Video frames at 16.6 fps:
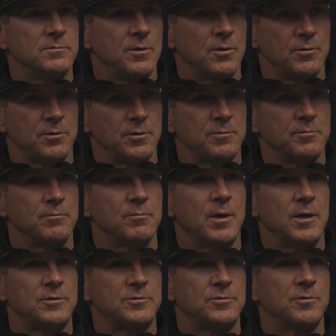you know,
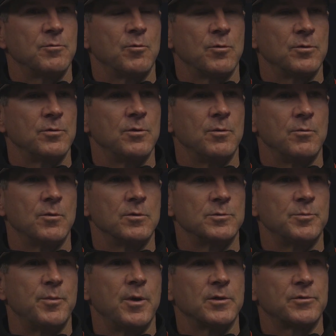make sure we're doing
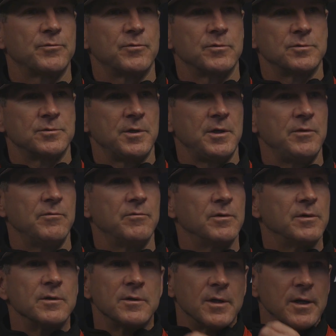what's best for
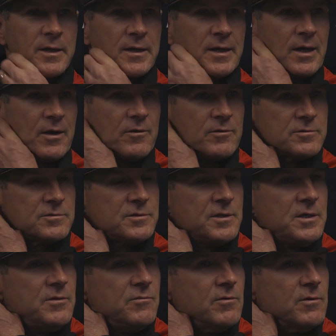Steven and take care of
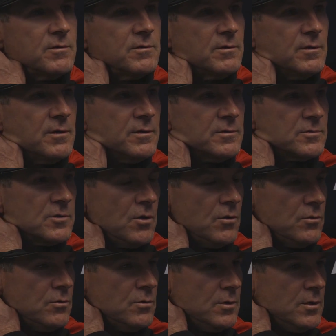Steven. And
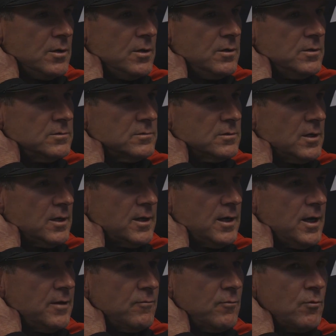so it's like
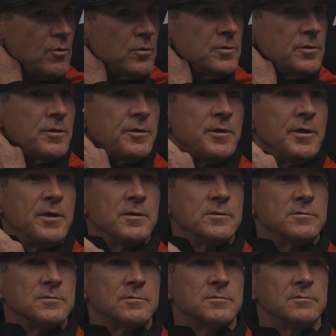having one of your
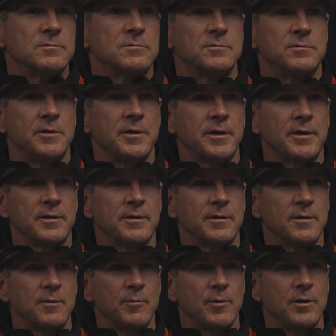kids sick.
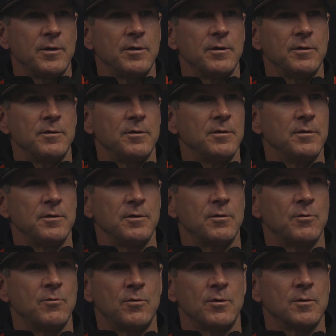I mean, you
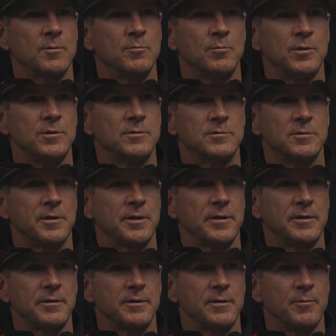don't want them to be sick.
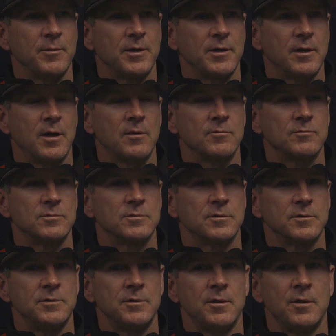I mean,
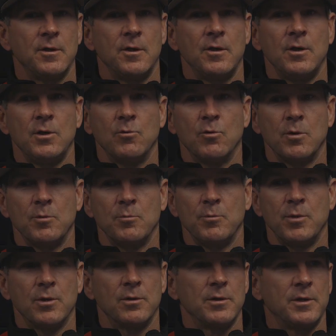obviously, you want him
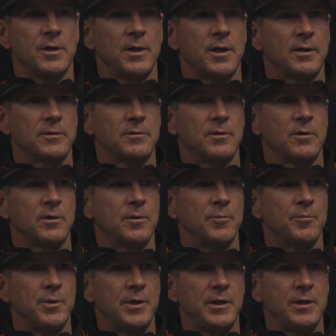to be able to get out there and
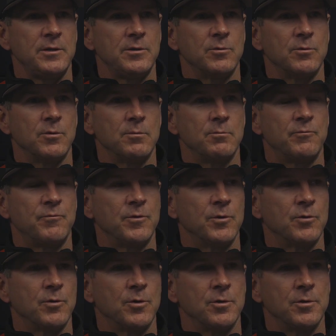compete. You want him to
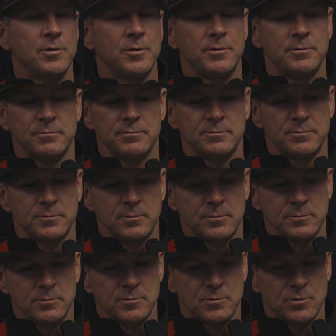feel good. And
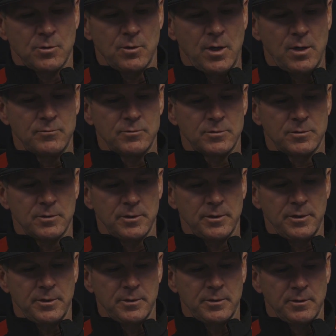so
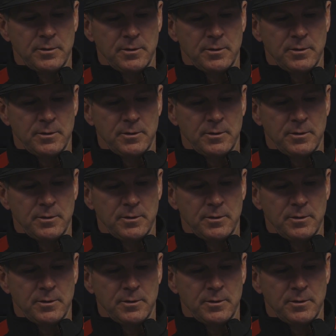obviously,